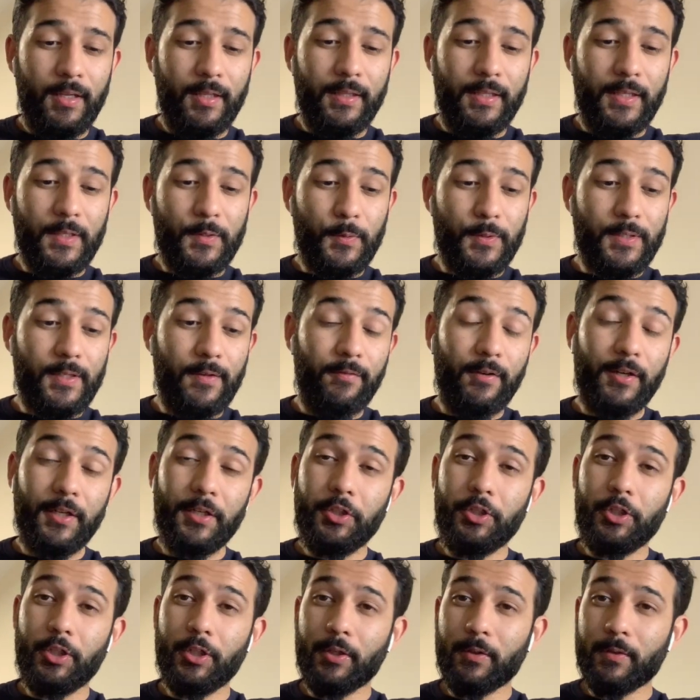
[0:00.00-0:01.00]
This was a very
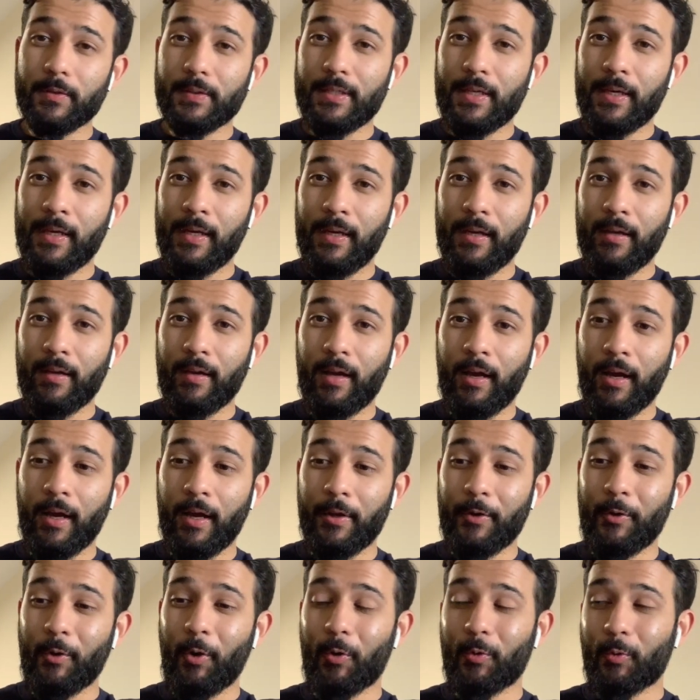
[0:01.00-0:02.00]
chill day.
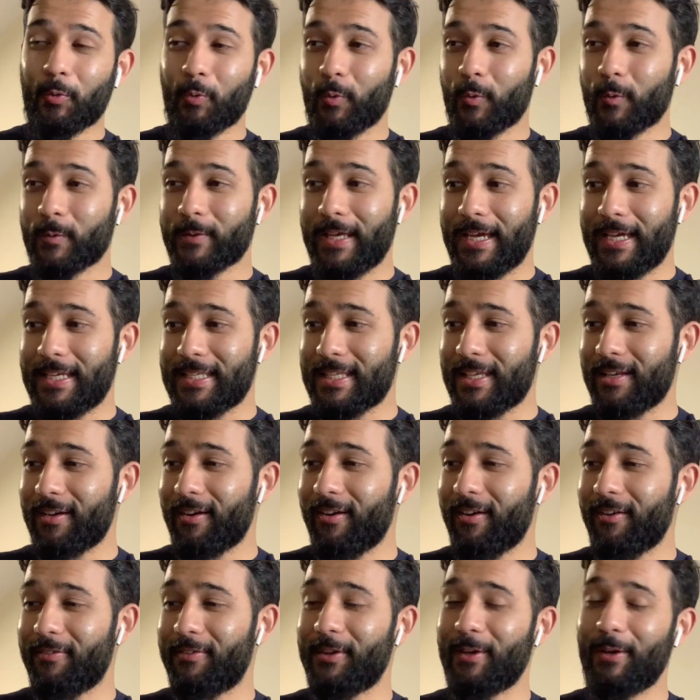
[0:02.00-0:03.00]
Not all days at
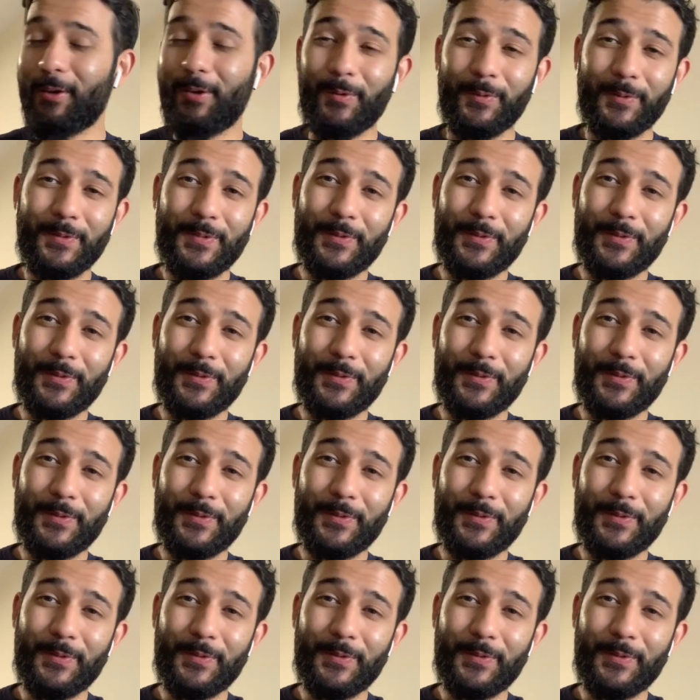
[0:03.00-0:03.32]
Harvard Law